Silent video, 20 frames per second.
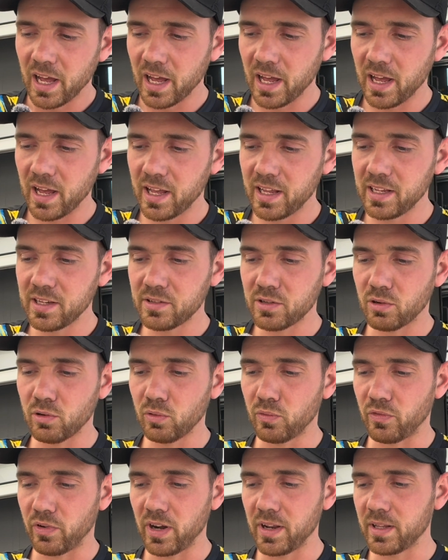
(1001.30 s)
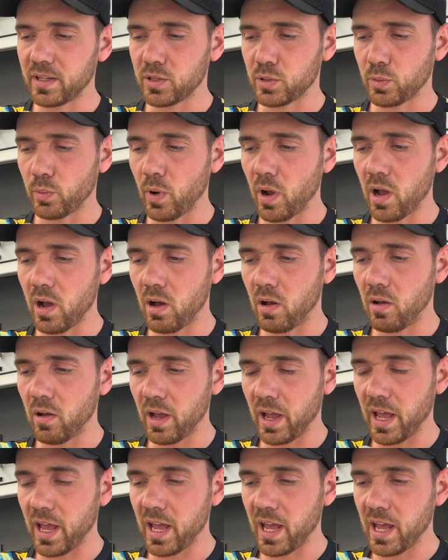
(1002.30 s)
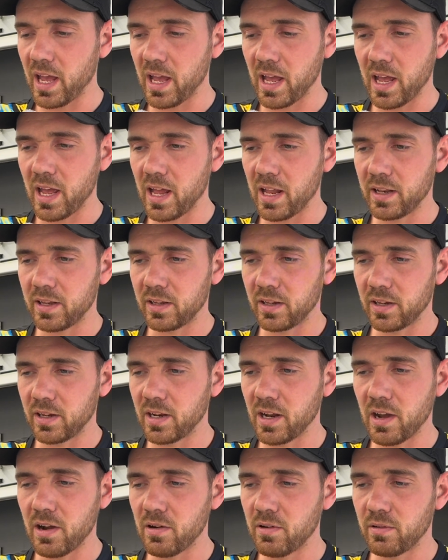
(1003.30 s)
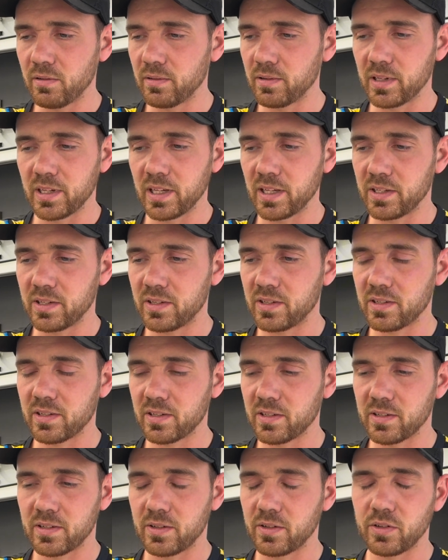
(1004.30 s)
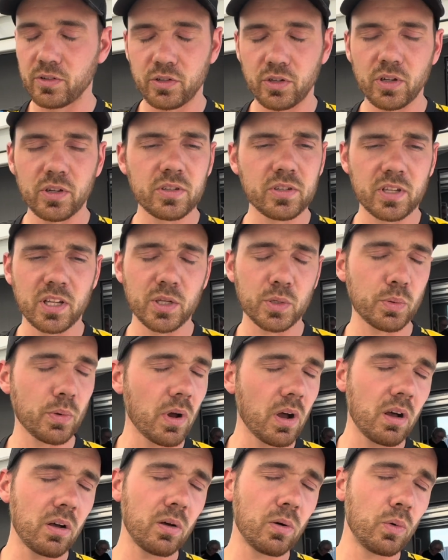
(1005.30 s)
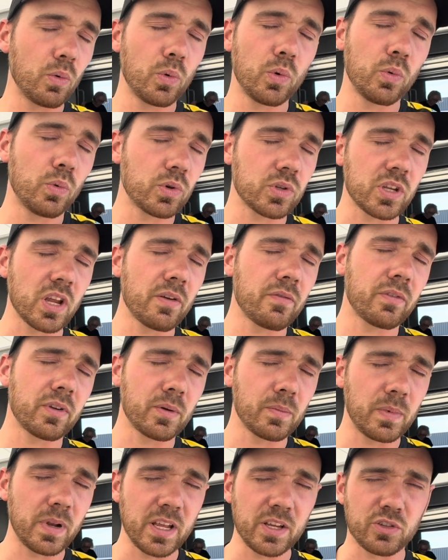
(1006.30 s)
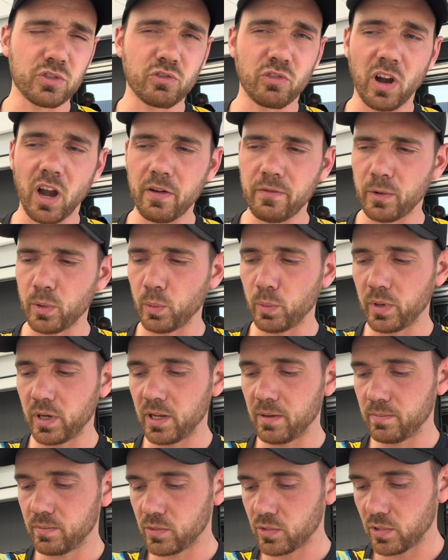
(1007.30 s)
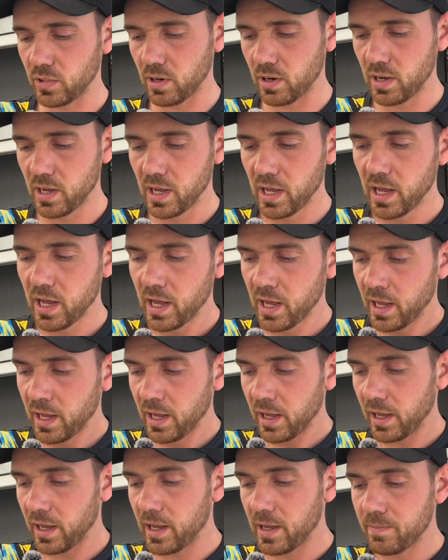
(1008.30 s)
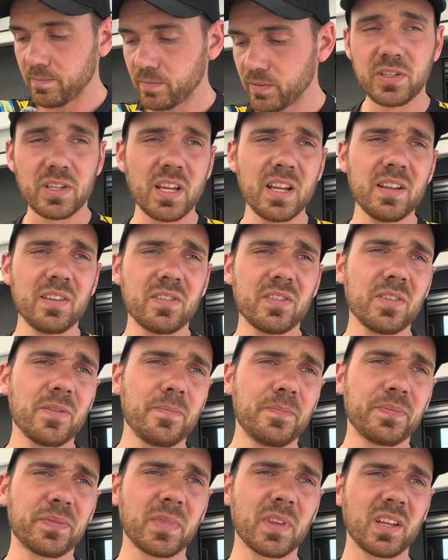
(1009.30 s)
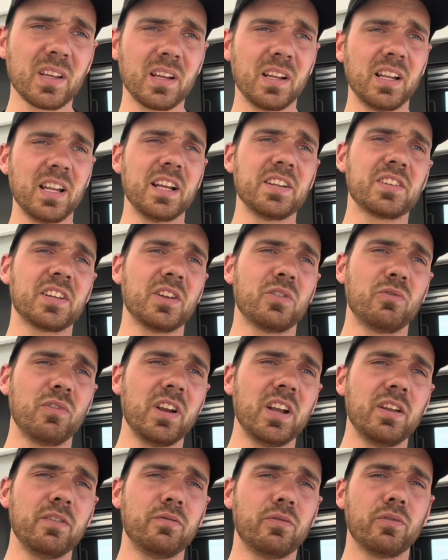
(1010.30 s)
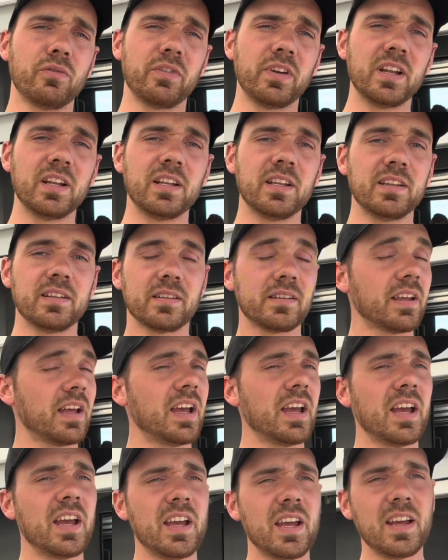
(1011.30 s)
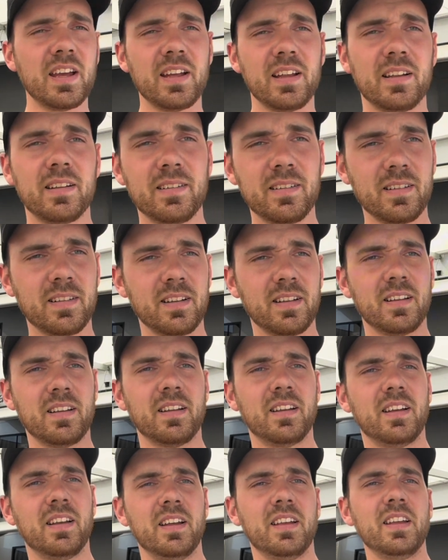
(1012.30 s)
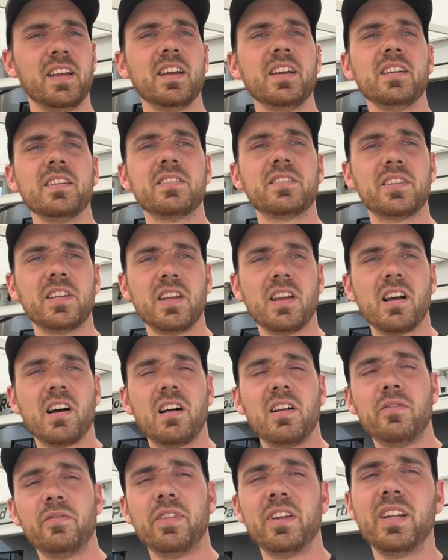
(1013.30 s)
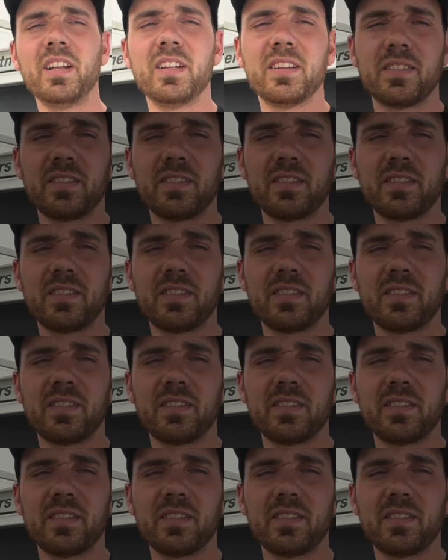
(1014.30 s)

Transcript: He's a good friend as well, and you know, it's just as well was having a blast driving with him. So that's it. Let's get ready for Finland, and yeah, see you all in Finland.